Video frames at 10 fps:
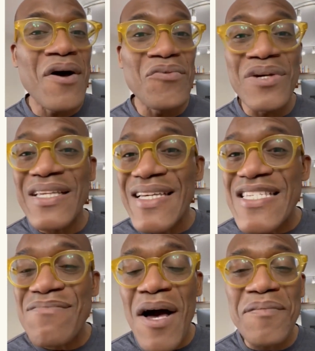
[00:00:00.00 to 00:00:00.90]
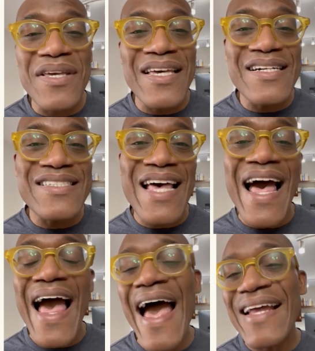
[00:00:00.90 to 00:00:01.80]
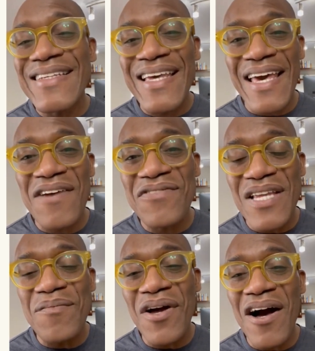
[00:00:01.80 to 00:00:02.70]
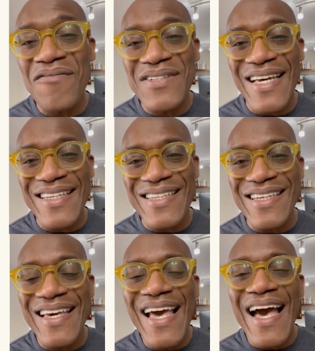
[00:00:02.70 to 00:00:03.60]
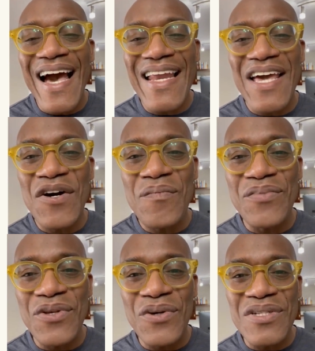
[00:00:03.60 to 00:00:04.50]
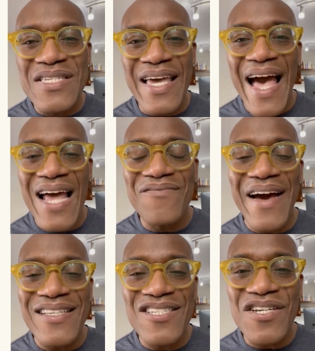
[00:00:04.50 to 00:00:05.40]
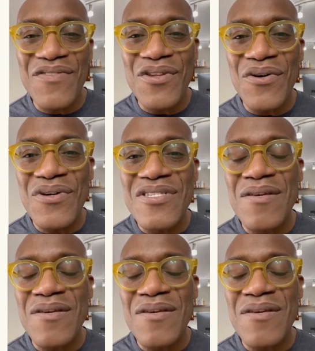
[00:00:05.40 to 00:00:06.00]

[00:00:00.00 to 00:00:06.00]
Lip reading: release mom guilt, and care for them confidently. And I hope you'll take advantage of those.